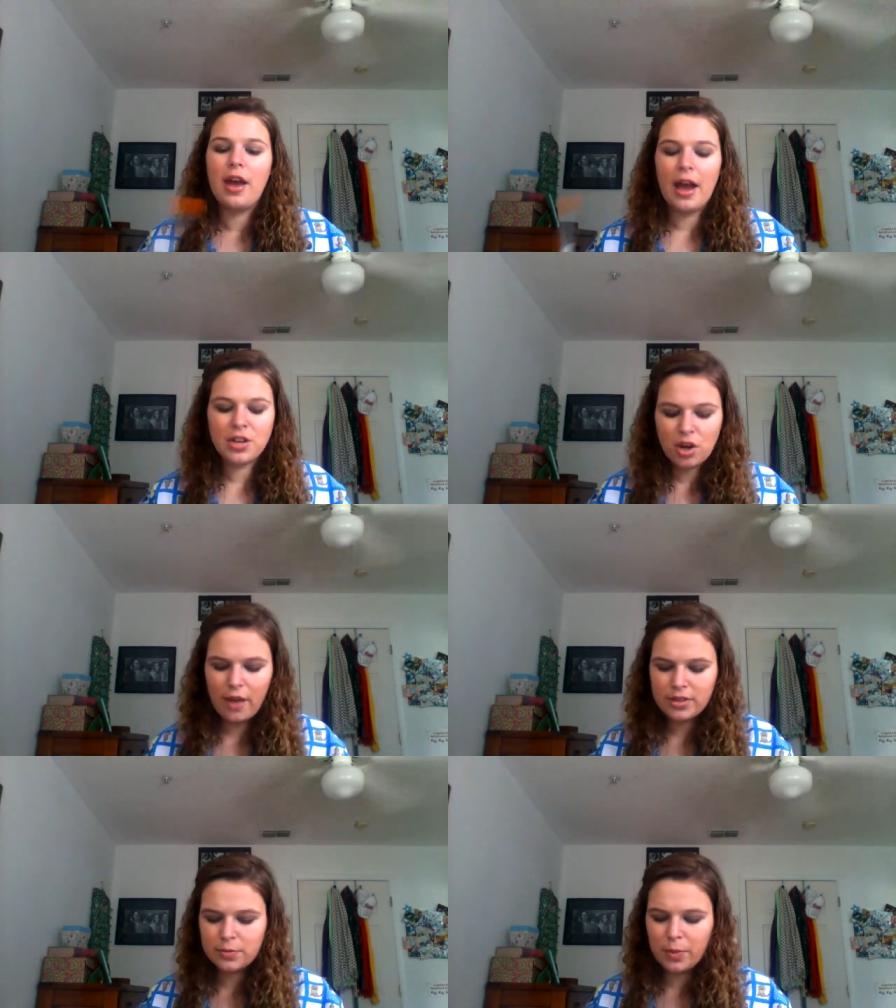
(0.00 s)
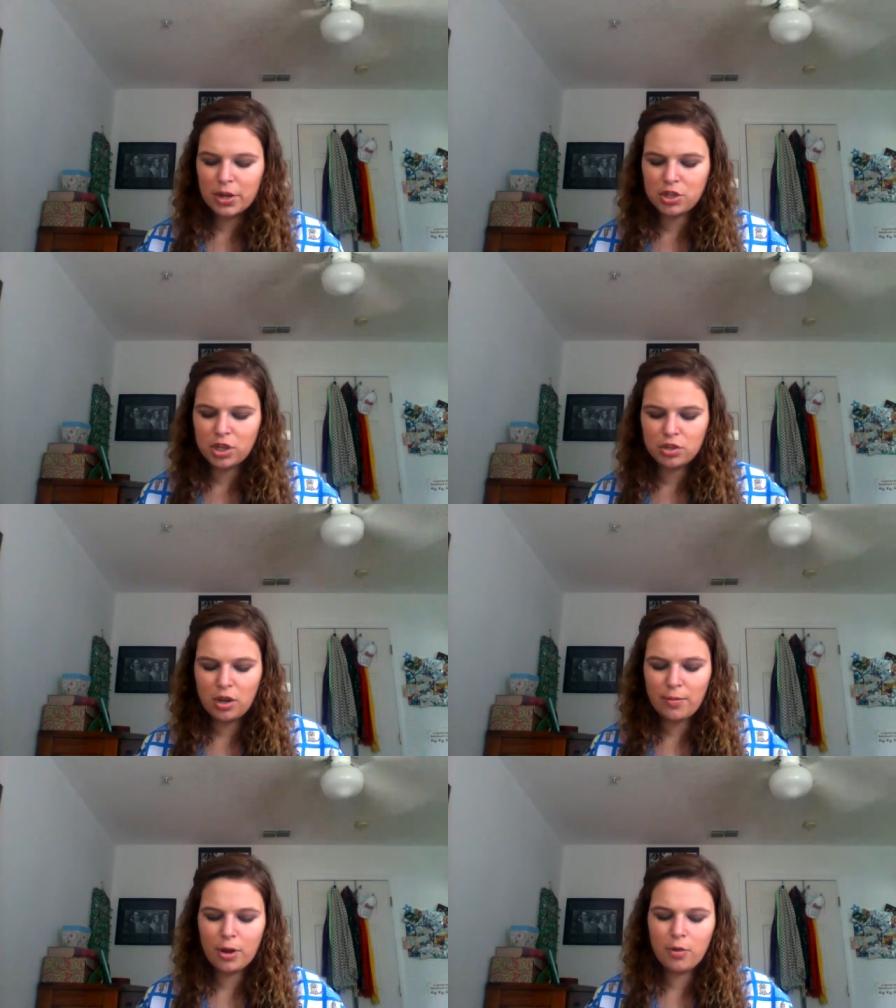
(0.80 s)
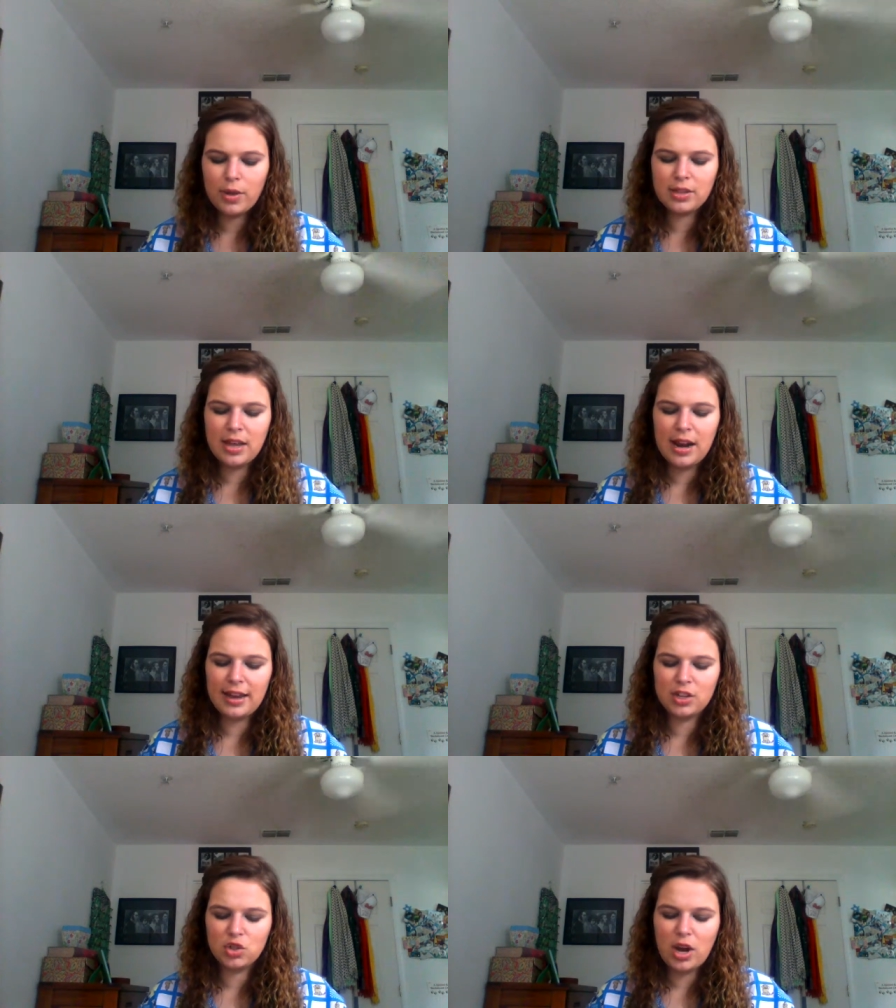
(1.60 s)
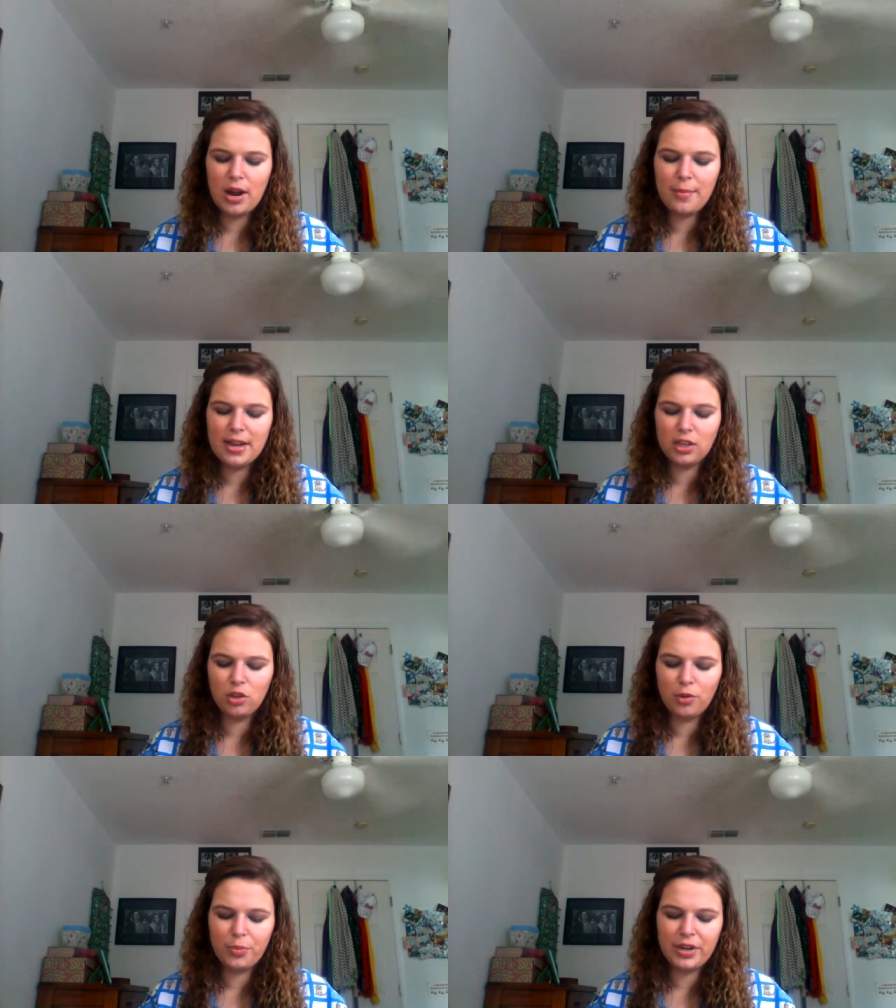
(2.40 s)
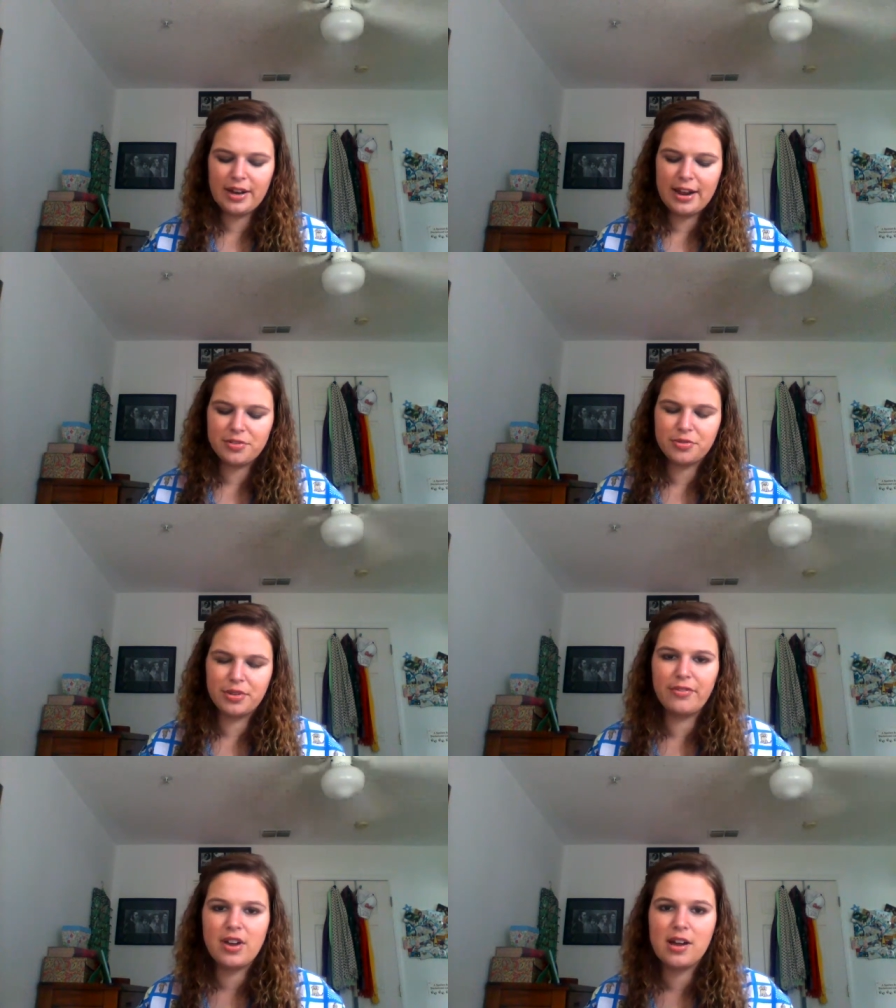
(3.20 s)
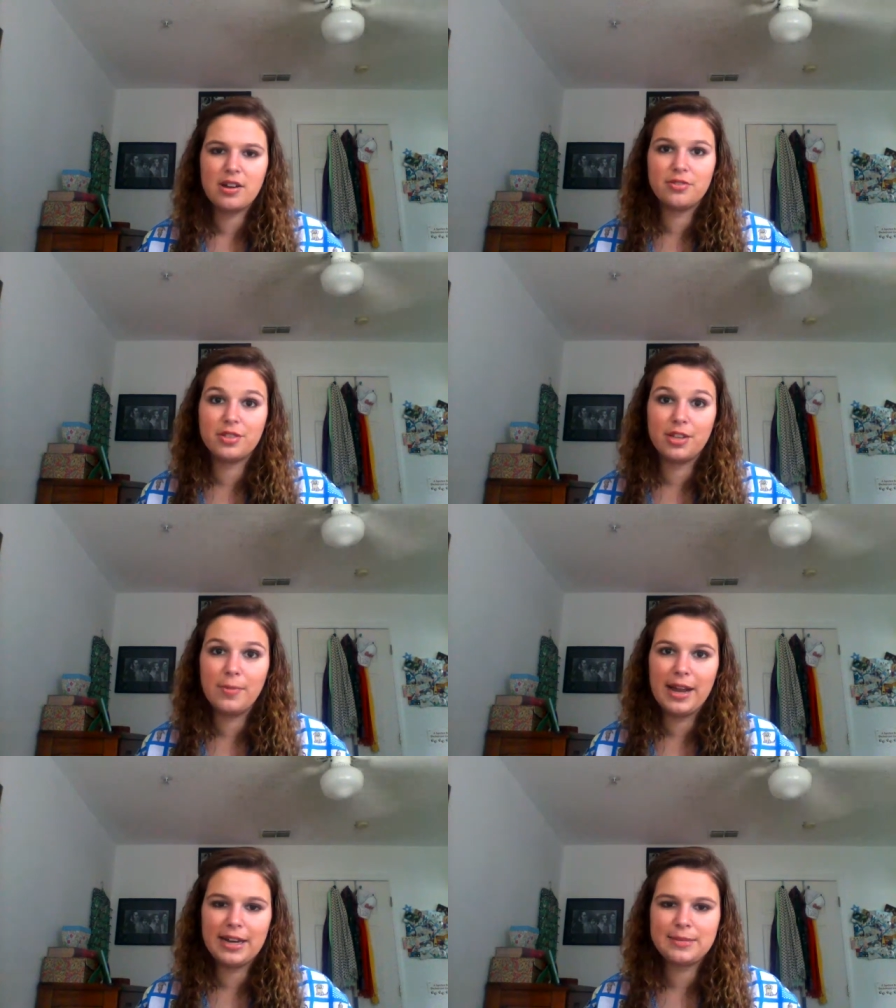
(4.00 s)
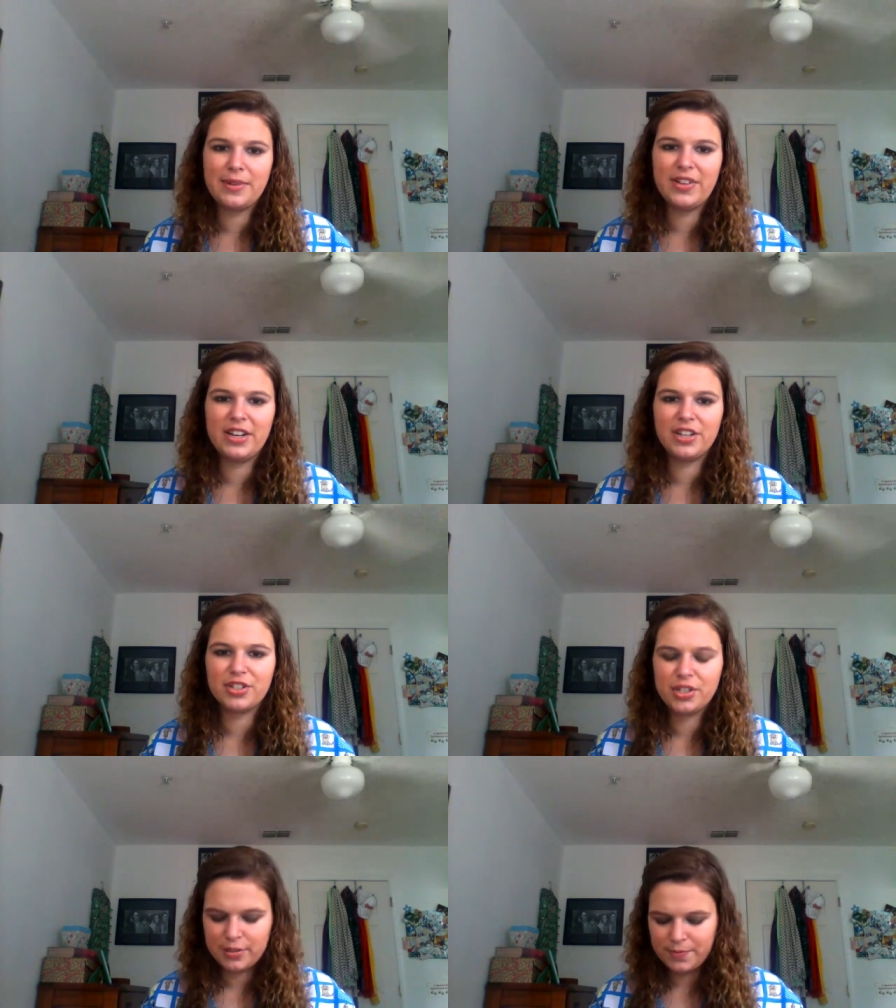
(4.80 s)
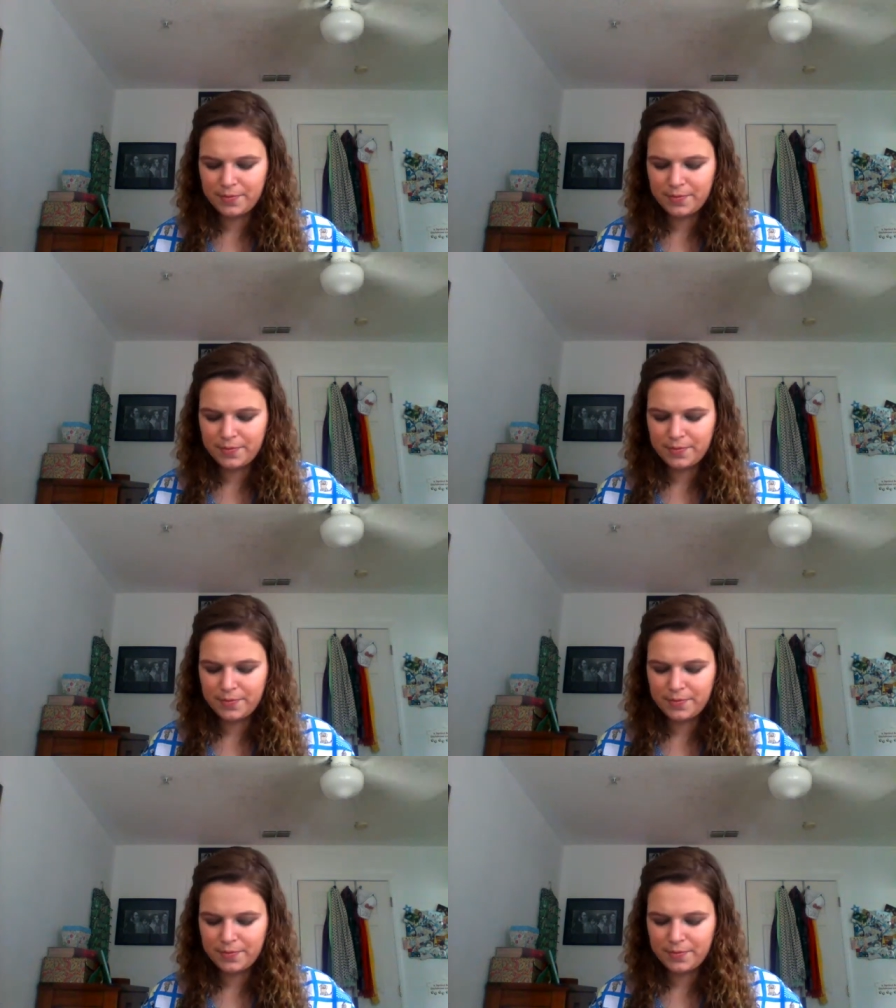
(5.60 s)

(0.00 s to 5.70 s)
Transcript: I don't have a sponge, though, so I'm hoping that I can try to make it look pretty natural, and if not, I'll just go back to my fingers.